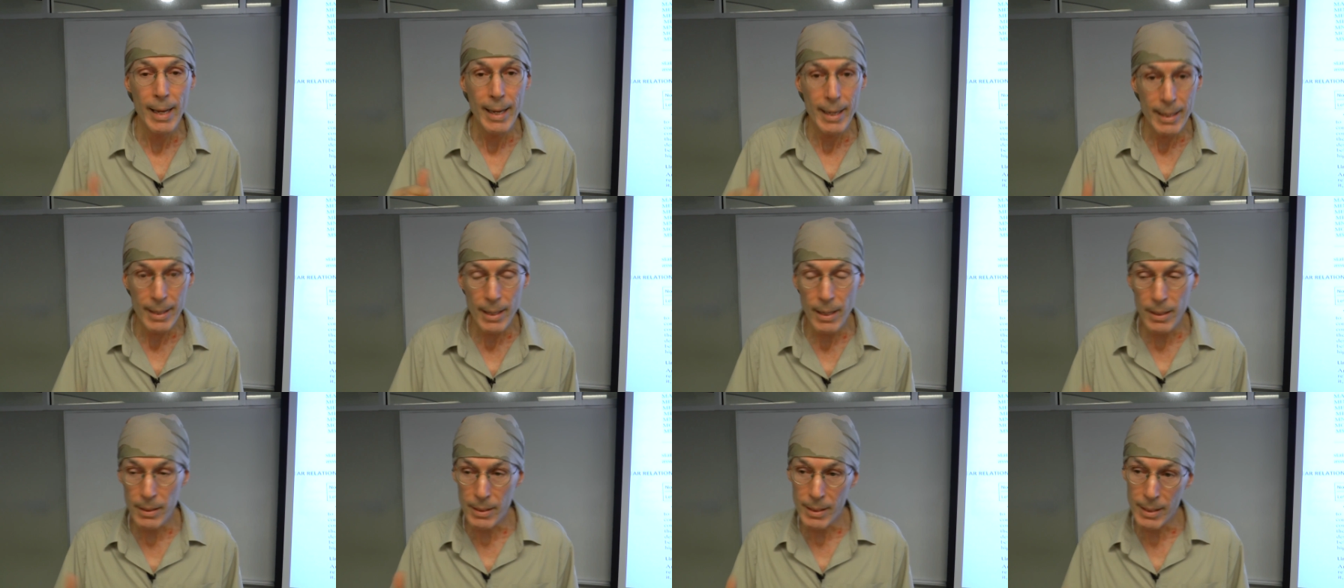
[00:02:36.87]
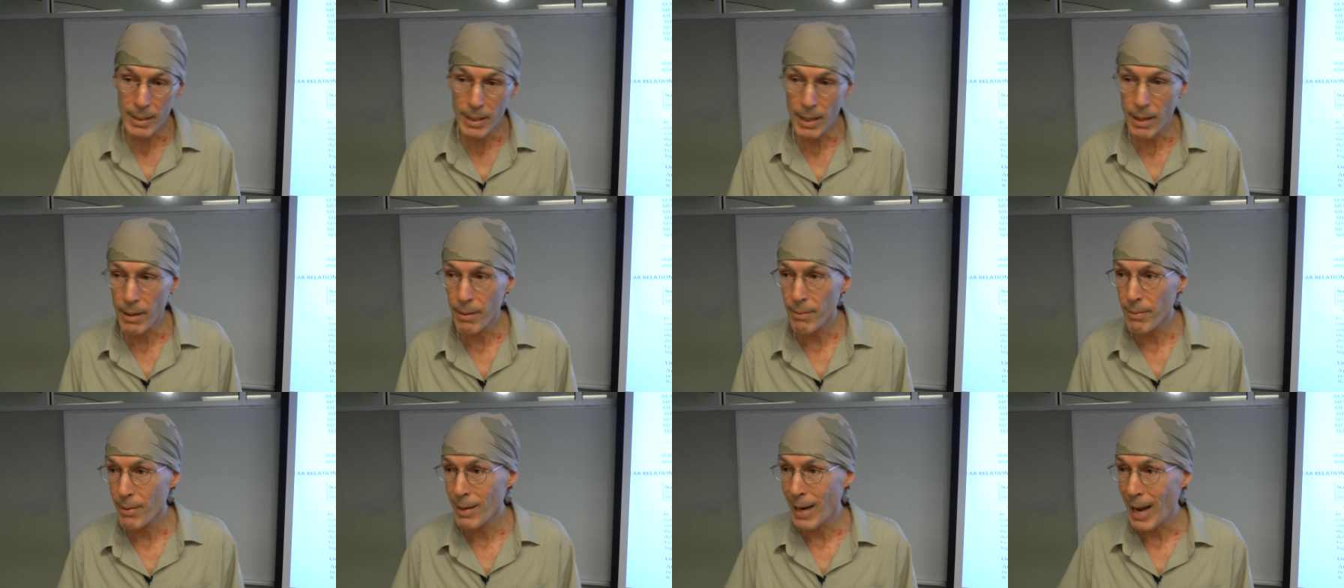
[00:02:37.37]
It doesn't
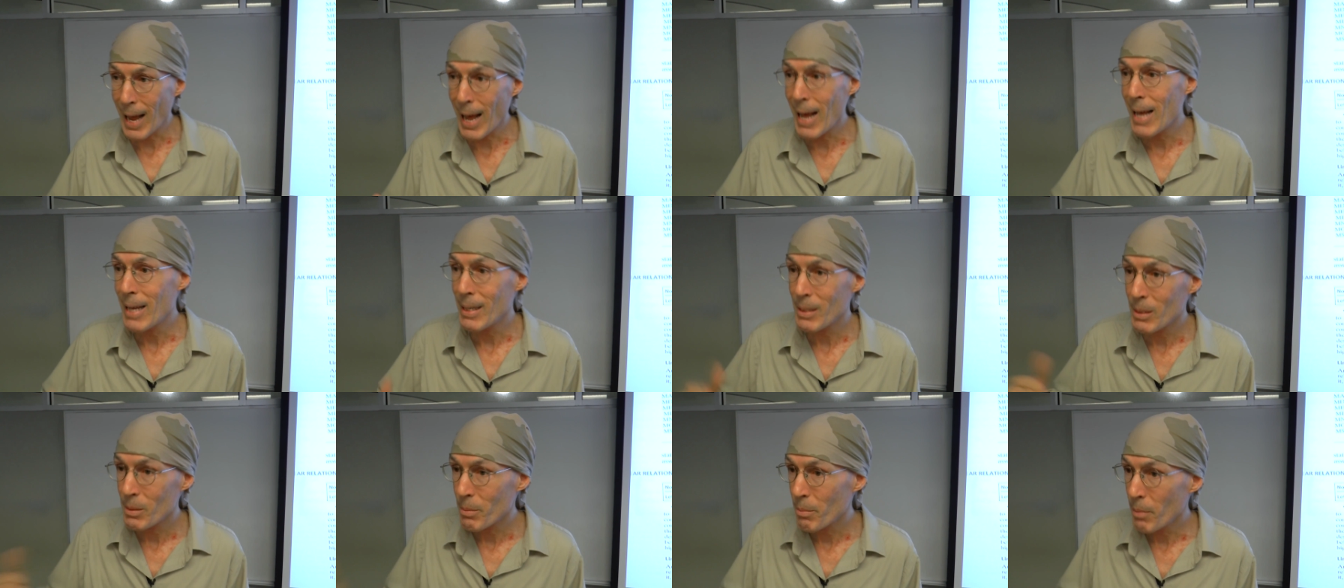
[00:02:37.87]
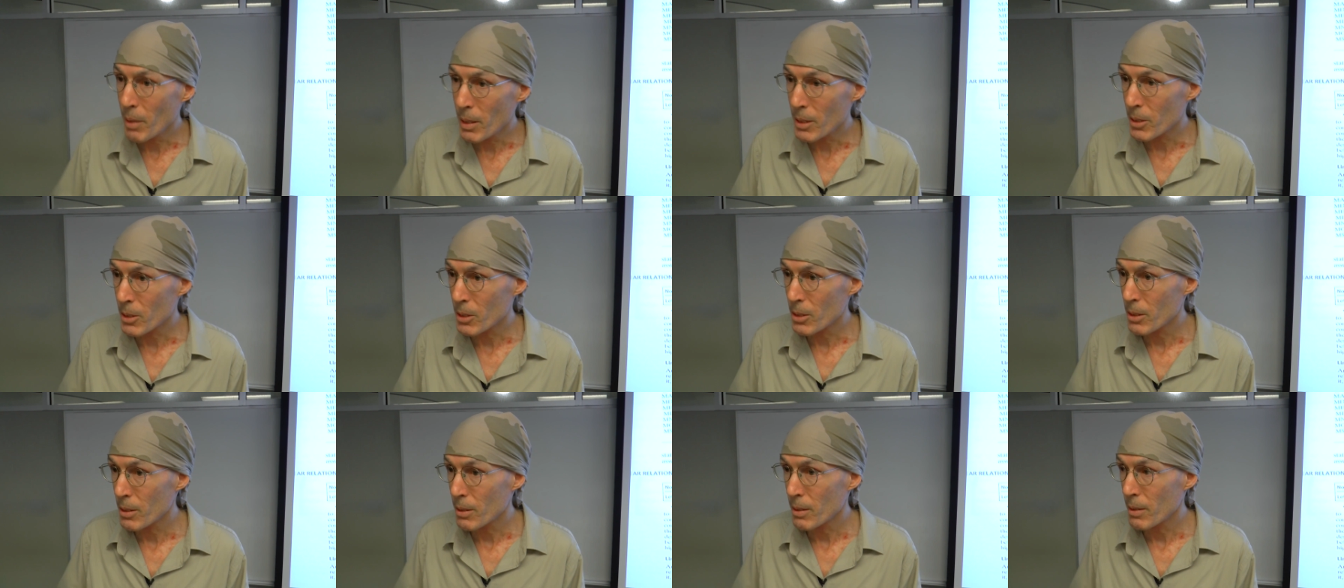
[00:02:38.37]
cover as
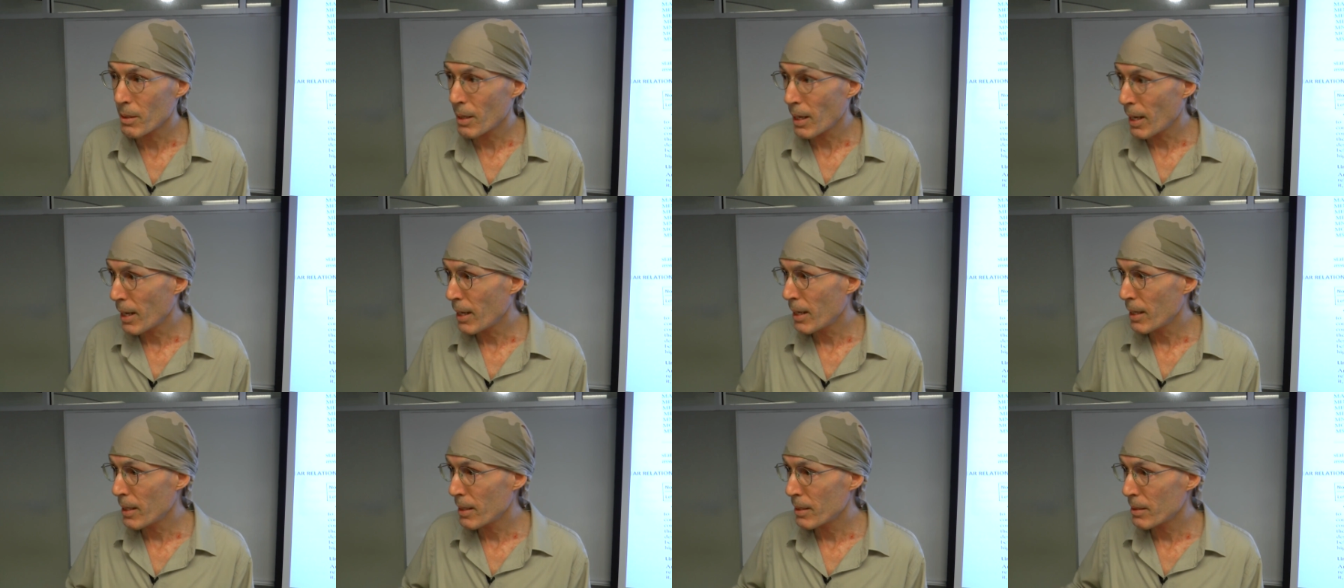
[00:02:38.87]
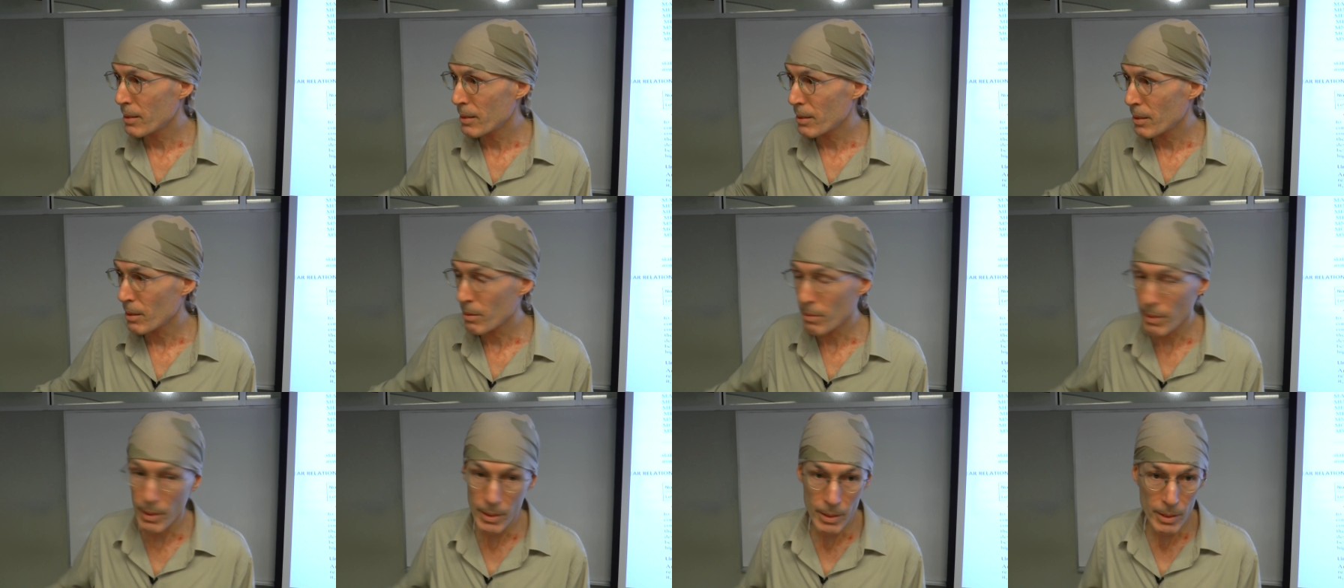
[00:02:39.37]
much as
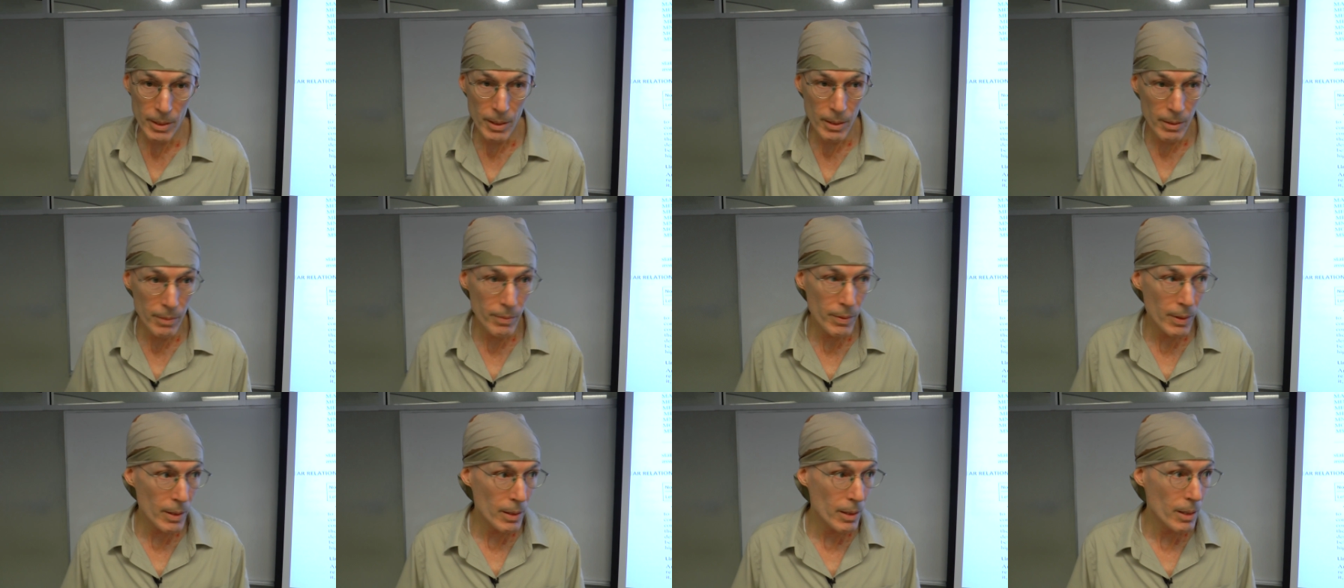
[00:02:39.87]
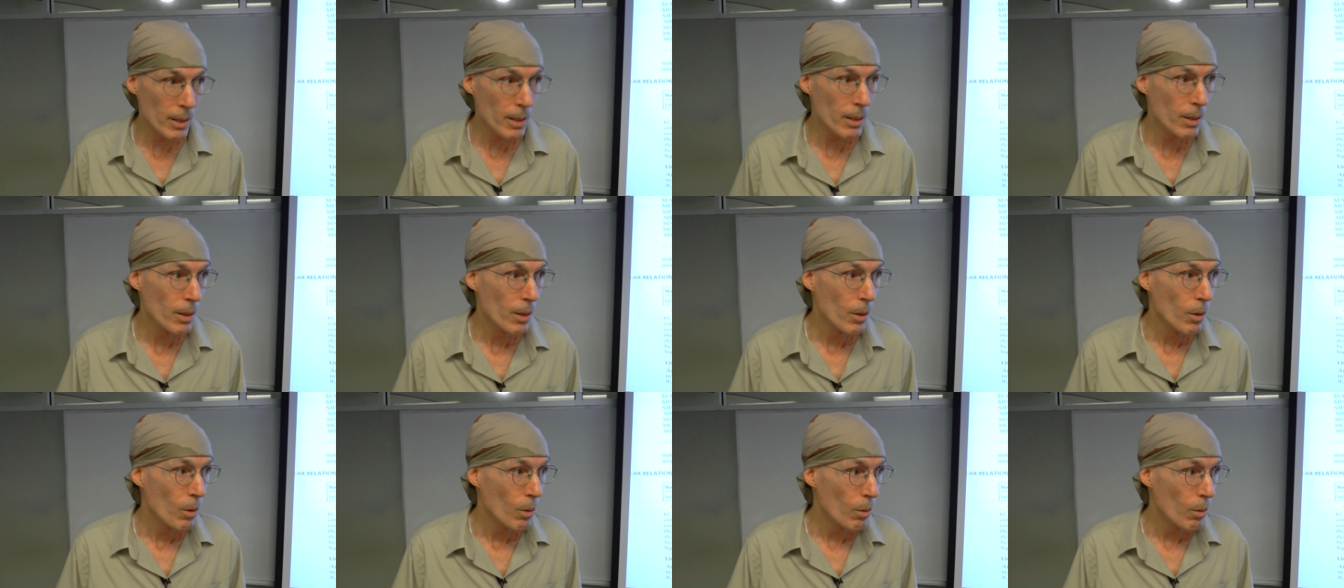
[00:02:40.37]
Agresti and Finlay